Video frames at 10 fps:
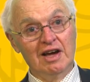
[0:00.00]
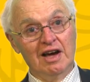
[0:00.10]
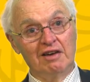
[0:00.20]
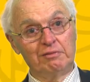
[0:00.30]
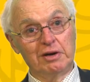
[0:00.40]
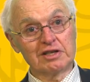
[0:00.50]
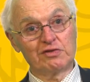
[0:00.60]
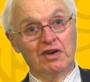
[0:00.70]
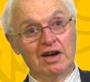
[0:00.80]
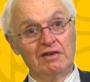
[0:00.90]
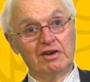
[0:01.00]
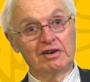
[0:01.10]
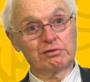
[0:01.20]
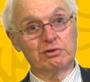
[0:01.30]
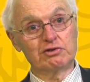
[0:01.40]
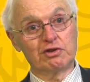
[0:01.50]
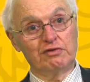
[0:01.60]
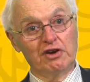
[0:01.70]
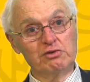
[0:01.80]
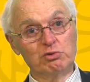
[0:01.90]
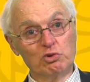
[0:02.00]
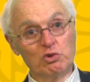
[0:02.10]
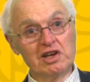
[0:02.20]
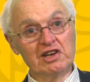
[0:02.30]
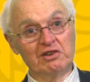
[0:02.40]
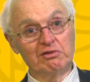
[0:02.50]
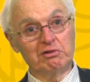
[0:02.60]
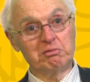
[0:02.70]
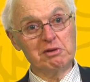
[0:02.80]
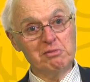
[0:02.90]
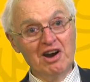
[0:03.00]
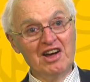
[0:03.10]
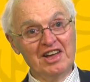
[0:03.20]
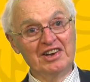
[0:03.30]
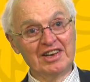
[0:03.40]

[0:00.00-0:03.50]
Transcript: 5:30. Afterwards, the phone would ring and it would be Brian,